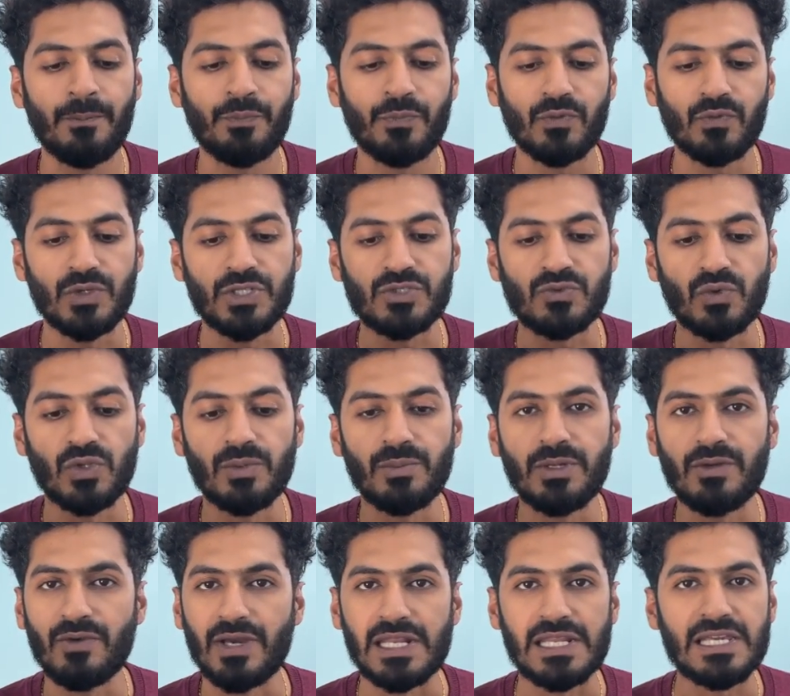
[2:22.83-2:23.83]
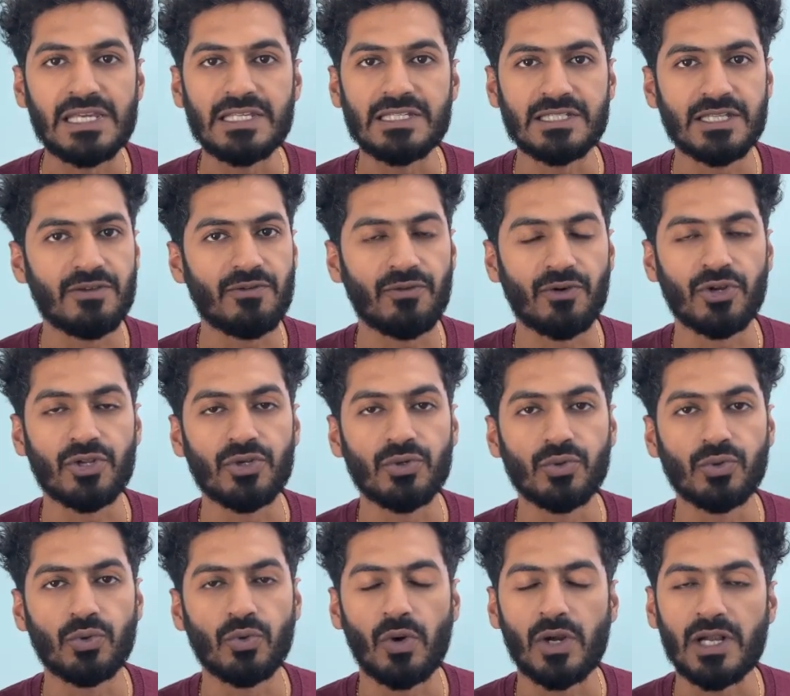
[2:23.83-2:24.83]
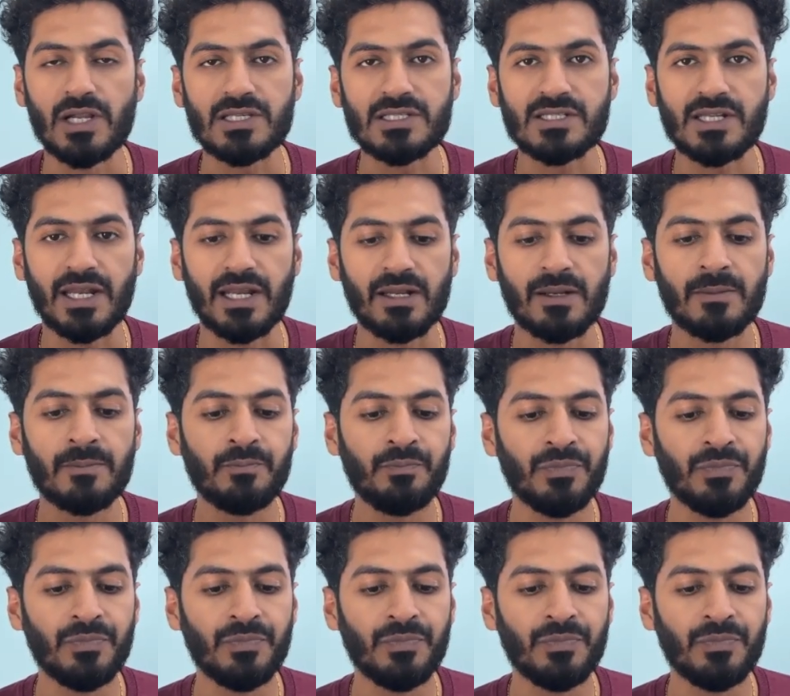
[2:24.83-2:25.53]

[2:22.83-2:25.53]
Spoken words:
which will be very easy for you to understand,